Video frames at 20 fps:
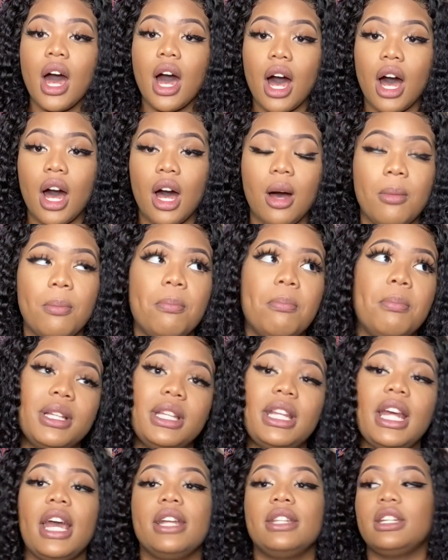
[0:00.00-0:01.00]
but
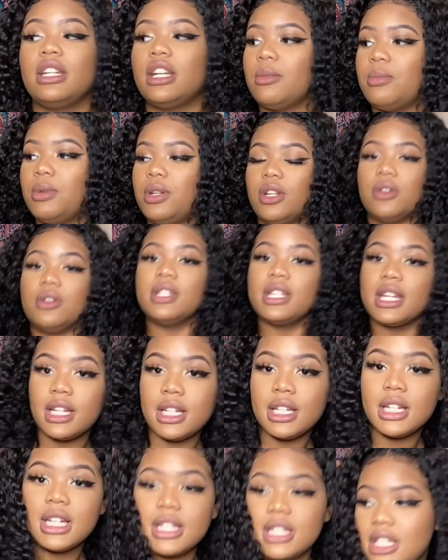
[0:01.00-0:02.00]
they ended up, you know,
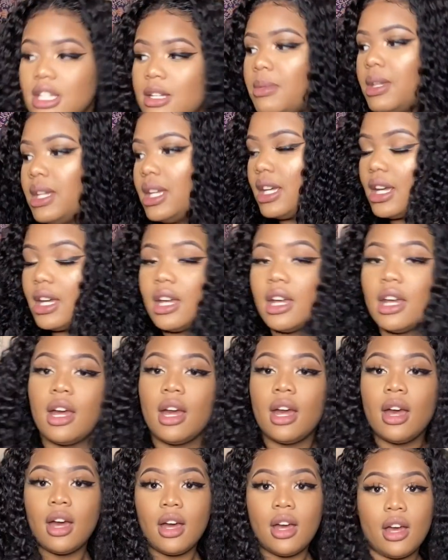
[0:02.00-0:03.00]
sending it to me
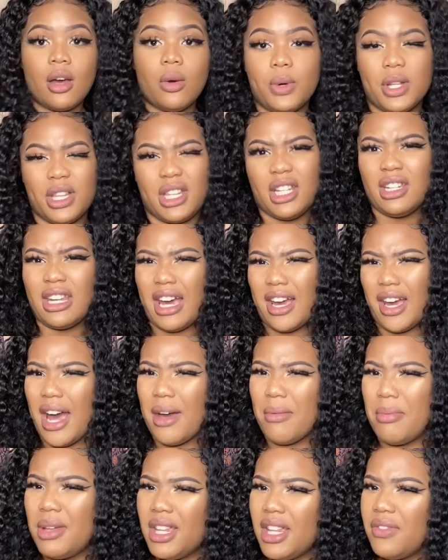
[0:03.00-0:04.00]
within like, I
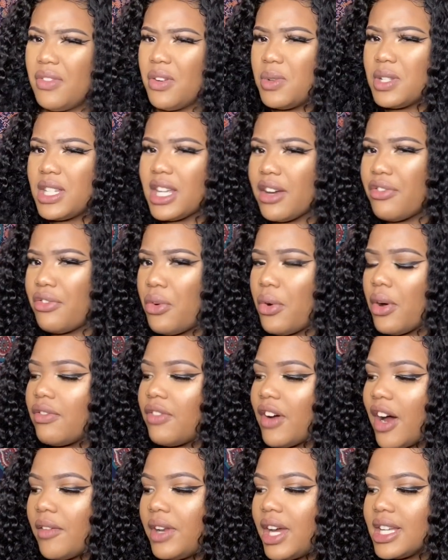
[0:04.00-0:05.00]
believe it was like 4 or
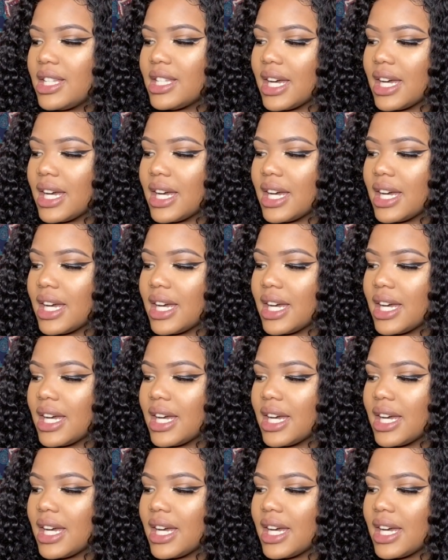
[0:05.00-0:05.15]
5 days.